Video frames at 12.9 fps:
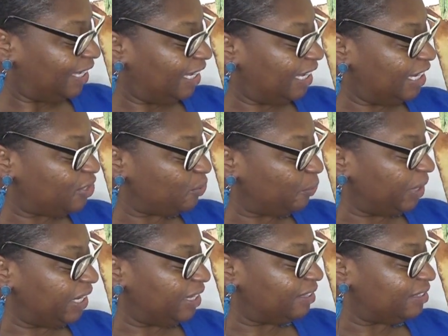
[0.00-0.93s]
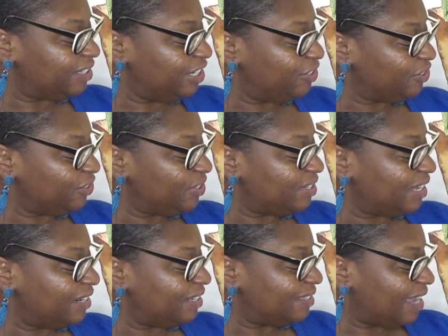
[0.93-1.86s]
Each week, the teachers
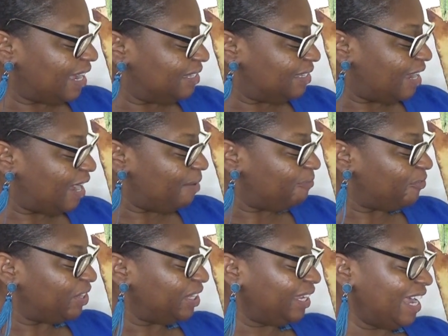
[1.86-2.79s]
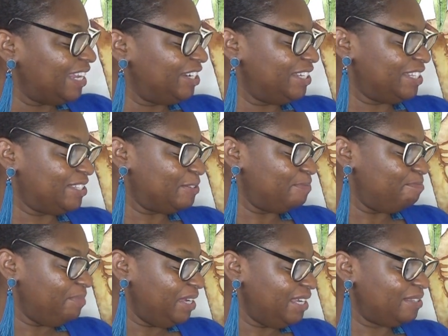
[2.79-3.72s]
set aside time for the candidates to
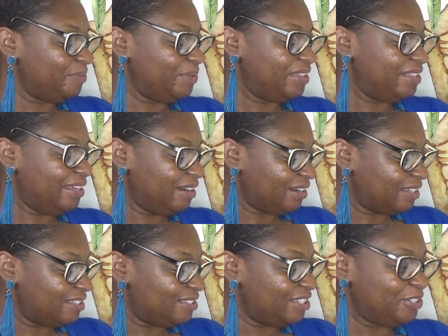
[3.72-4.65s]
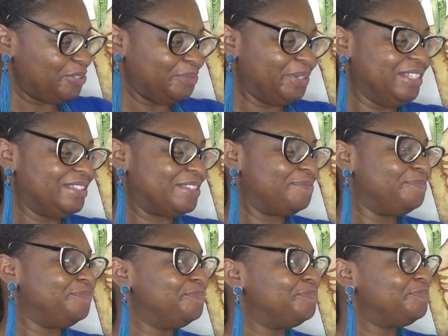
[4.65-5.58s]
meet with their constituents.
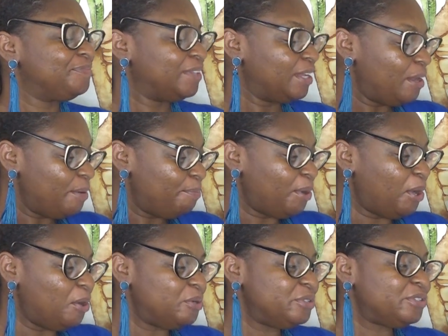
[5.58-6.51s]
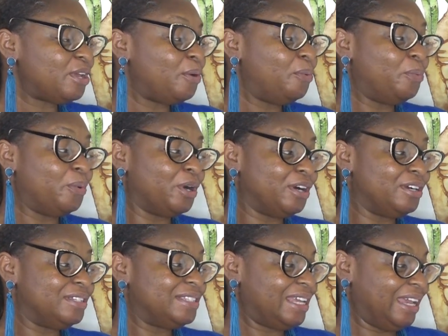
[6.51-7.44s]
Polls
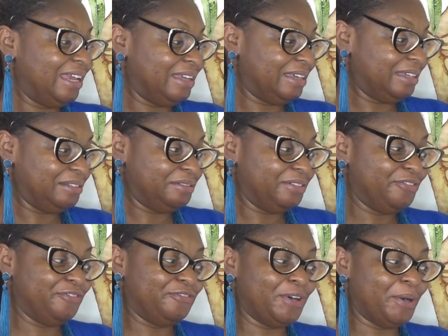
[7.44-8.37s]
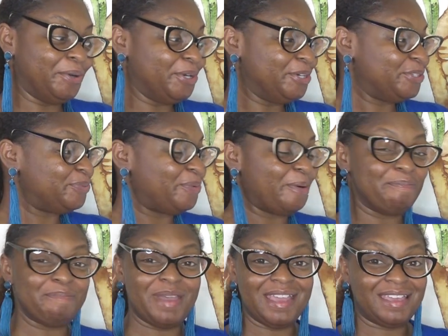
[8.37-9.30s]
were taken. Voters were
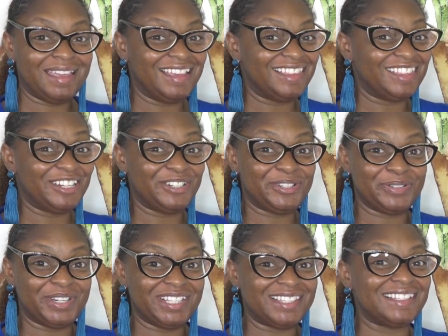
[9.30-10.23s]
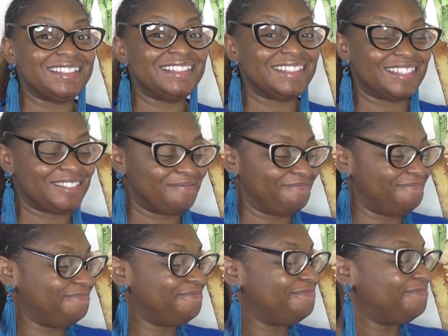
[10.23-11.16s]
making their choices.
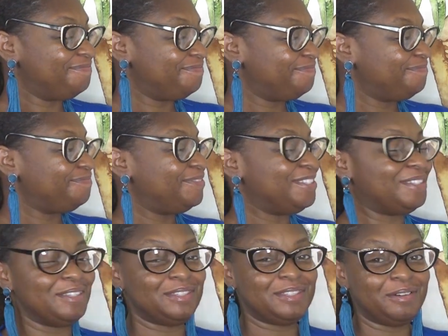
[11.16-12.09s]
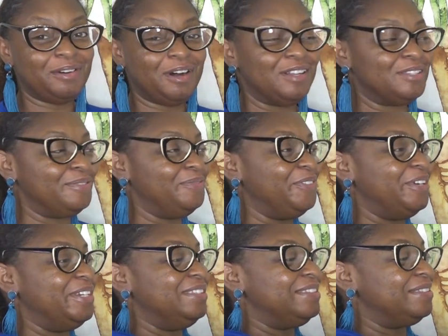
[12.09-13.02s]
This is so awesome,
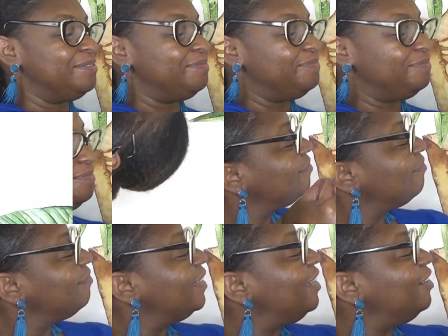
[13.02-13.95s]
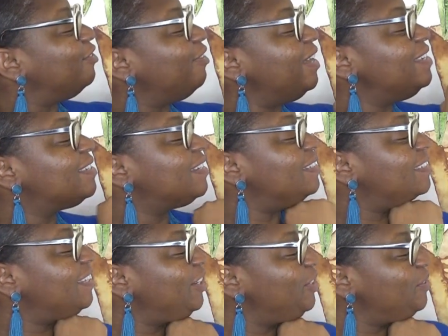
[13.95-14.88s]
friends. Grace
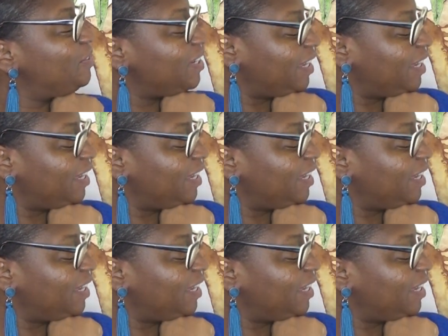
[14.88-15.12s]
continued to